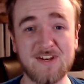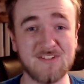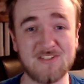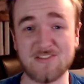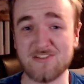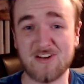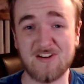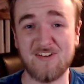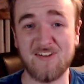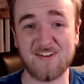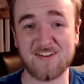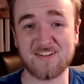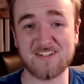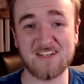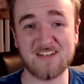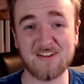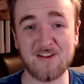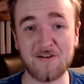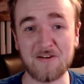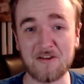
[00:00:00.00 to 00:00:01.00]
I don't like
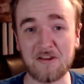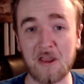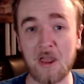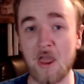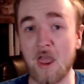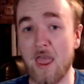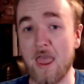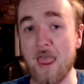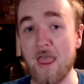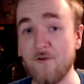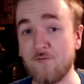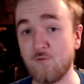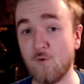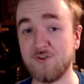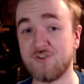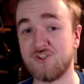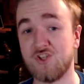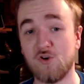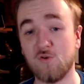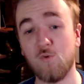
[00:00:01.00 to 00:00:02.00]
sitting going,
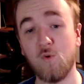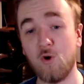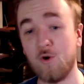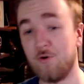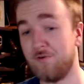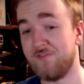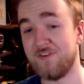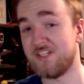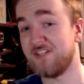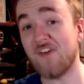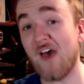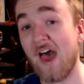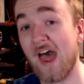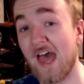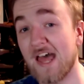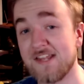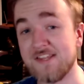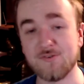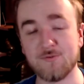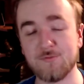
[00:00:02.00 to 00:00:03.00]
F1's at war with its
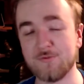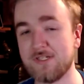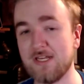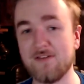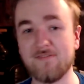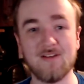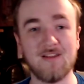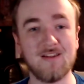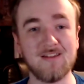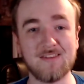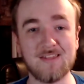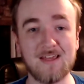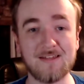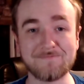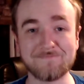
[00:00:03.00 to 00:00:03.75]
fans, or whatever like that.